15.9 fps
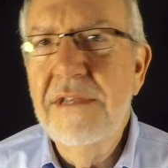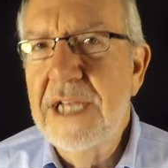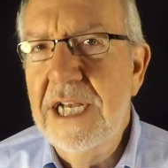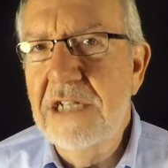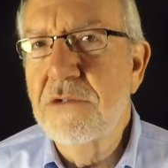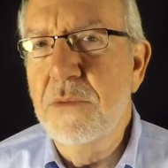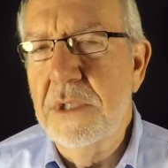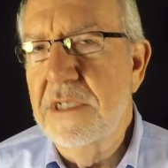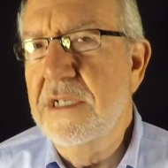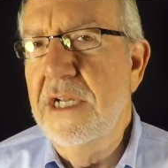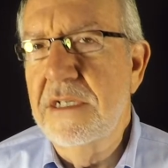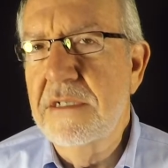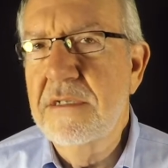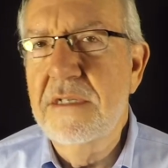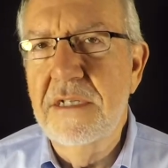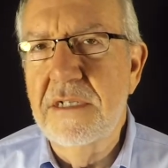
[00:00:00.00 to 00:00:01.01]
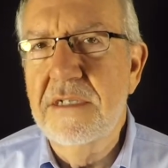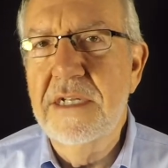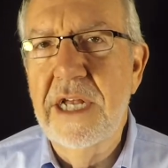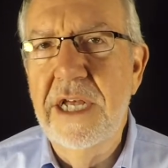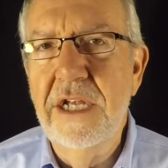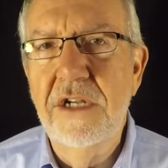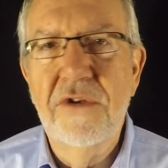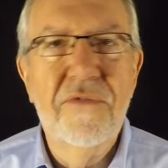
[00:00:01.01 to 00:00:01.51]
That's what sets the
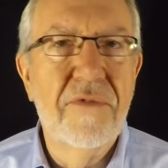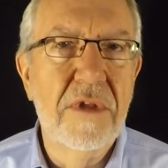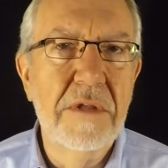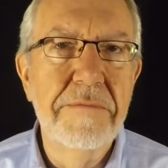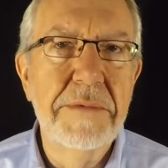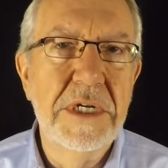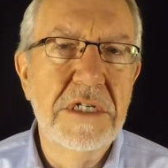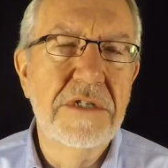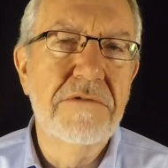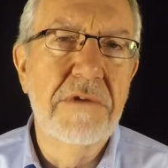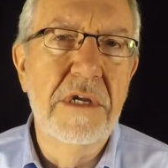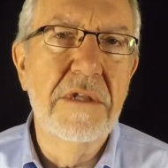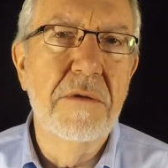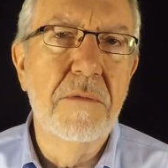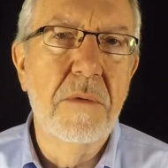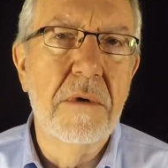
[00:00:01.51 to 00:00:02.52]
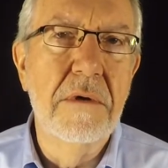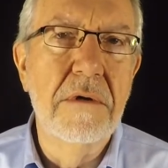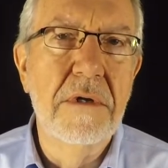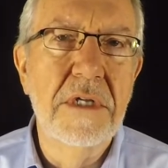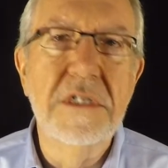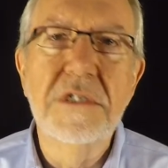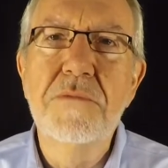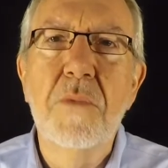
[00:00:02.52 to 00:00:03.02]
stage for the ministry of the
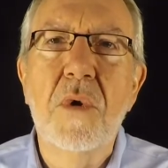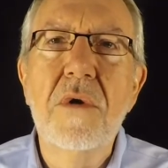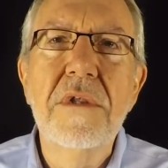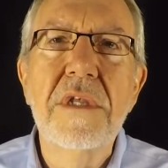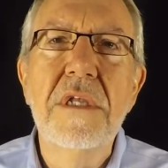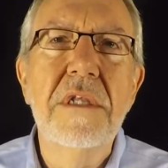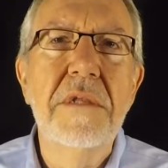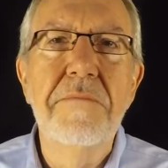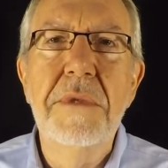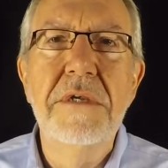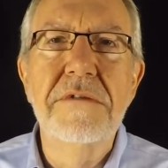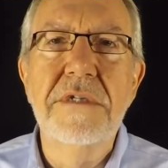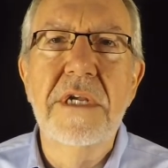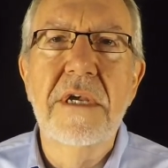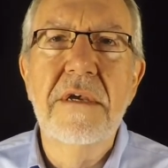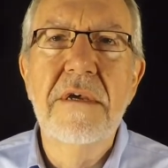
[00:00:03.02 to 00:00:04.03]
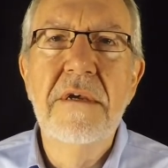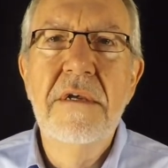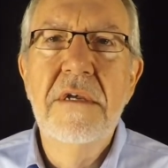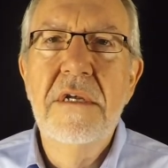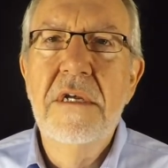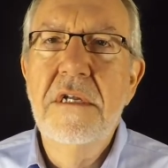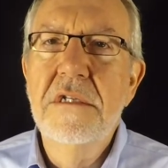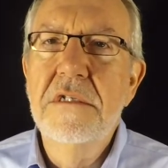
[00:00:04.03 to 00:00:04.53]
Word. It's more than the music.
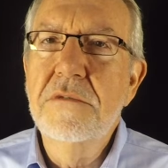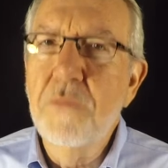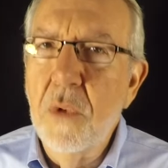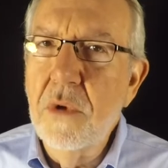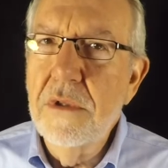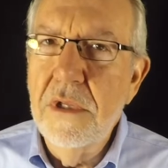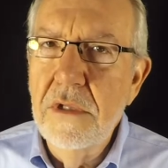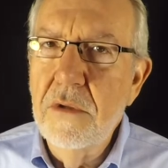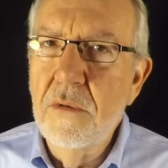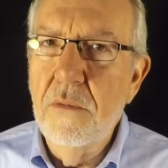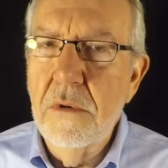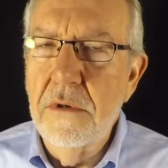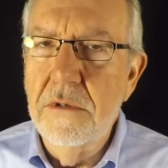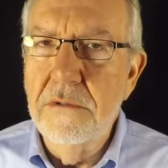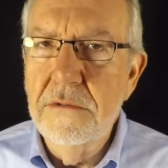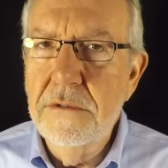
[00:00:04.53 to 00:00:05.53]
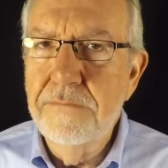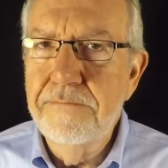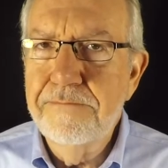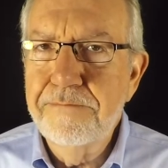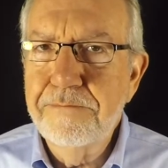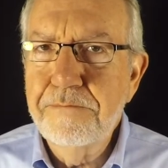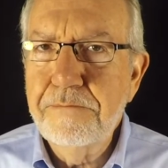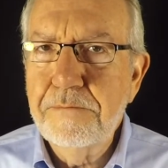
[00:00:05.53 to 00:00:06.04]
It's more than the words.
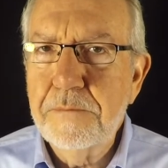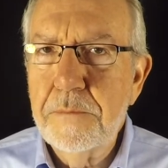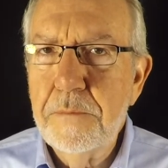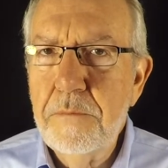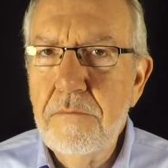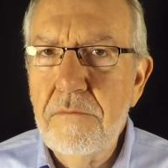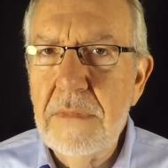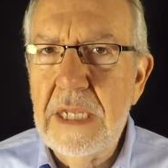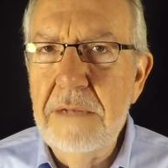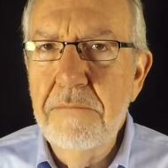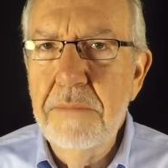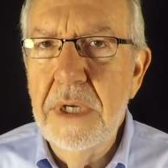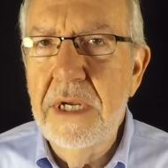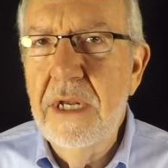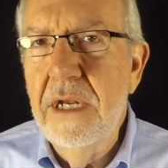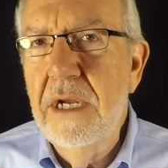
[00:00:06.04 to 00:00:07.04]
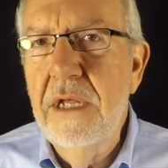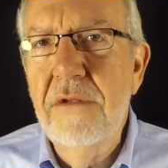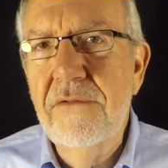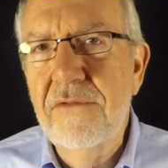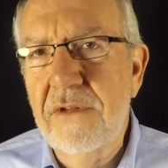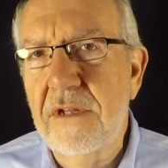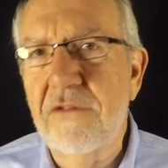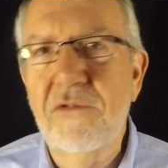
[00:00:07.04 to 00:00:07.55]
But it
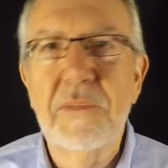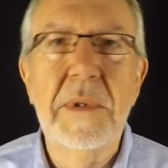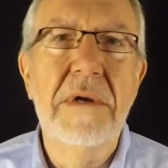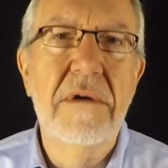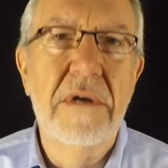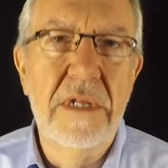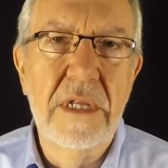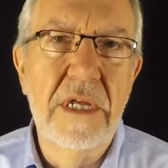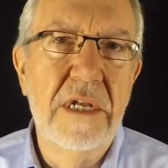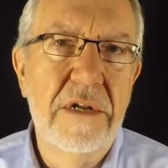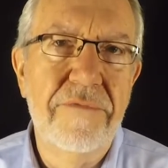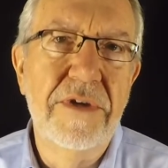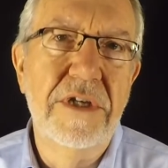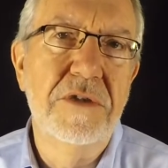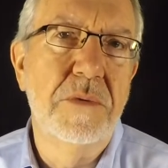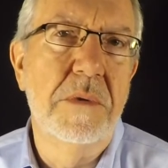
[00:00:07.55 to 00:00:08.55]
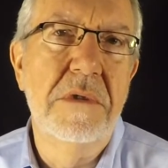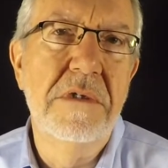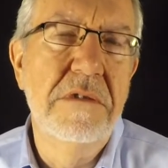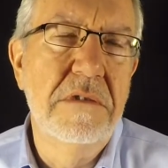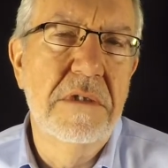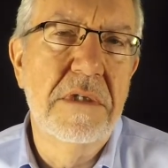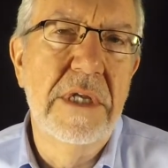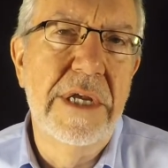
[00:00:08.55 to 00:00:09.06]
is the spirit of the individual
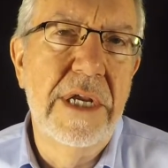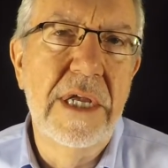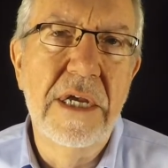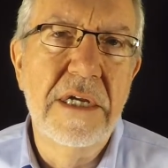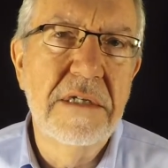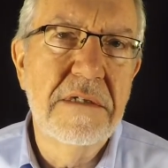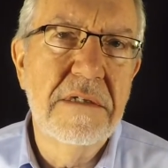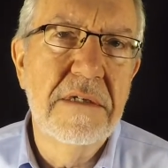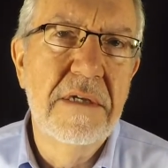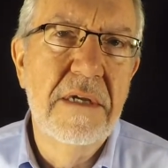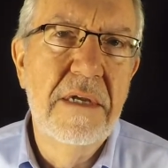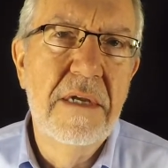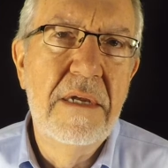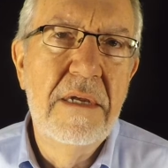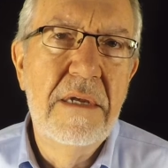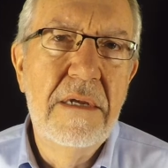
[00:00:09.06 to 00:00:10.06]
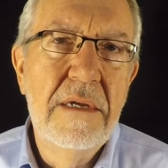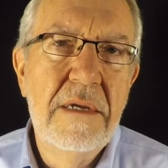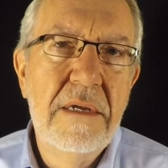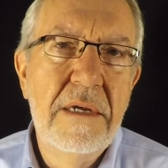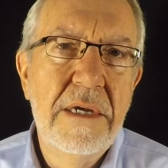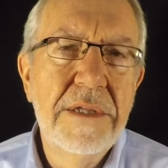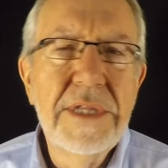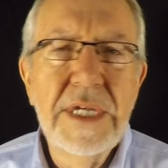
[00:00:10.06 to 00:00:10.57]
who's leading us.
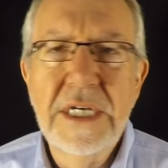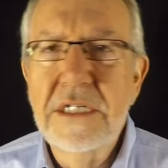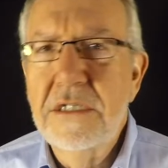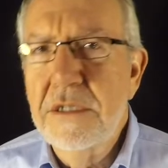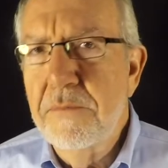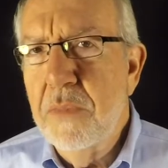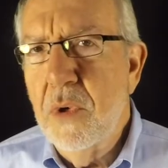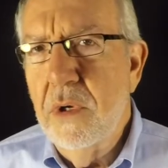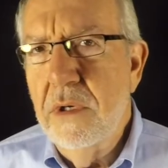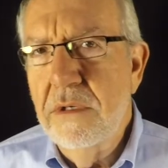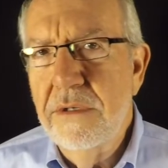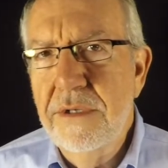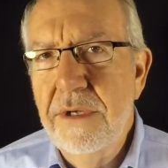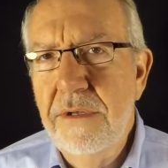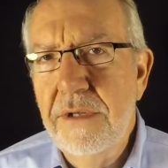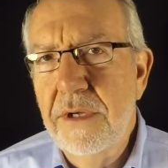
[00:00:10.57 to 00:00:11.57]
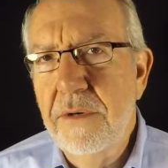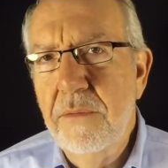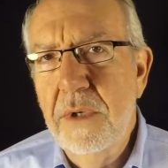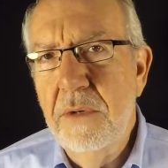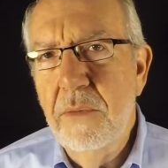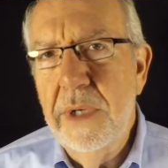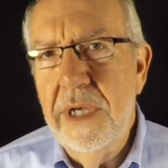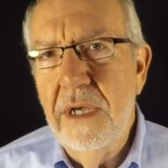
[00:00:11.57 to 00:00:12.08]
I think it's important too that
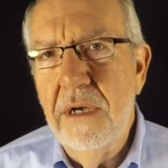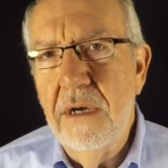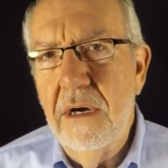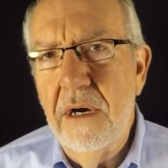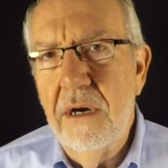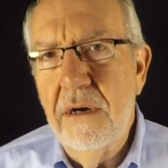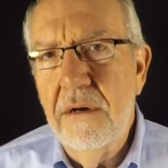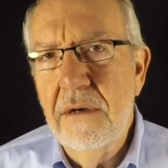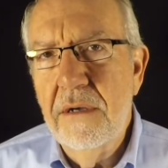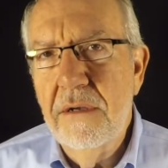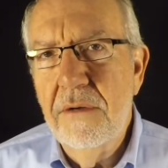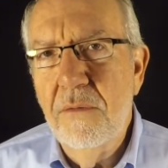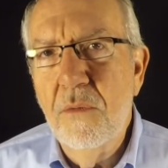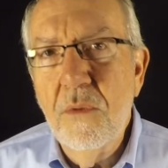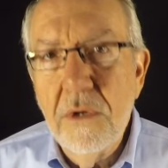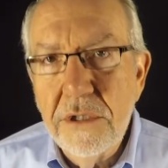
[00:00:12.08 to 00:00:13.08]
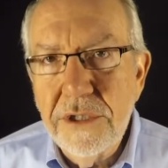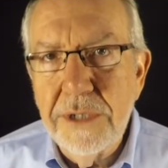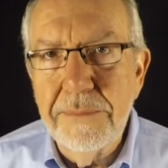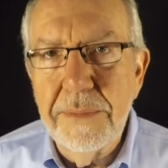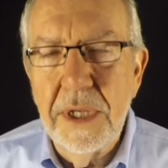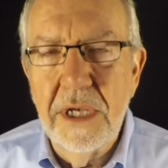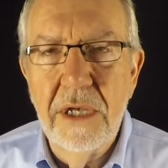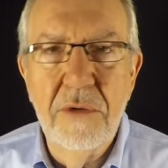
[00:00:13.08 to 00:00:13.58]
when we are
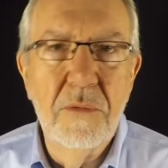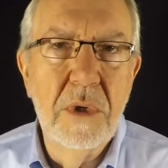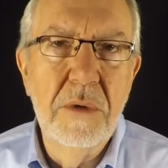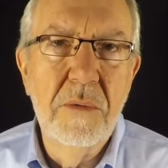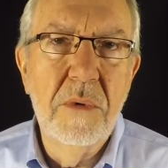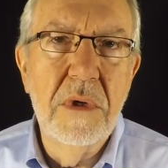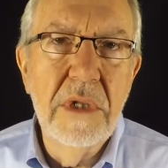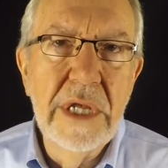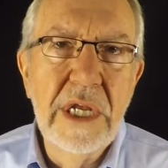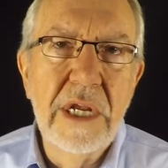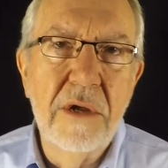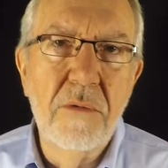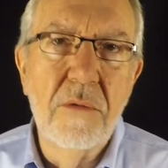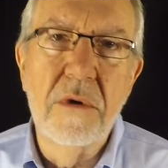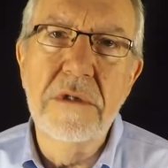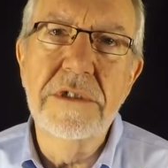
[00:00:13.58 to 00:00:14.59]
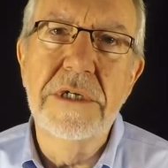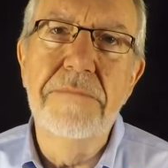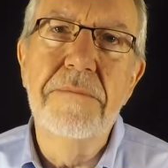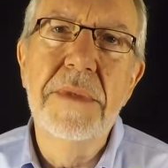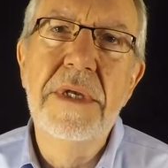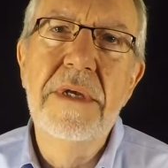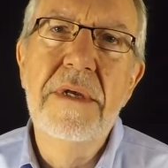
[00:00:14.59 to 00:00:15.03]
worshiping and when we're leading worship,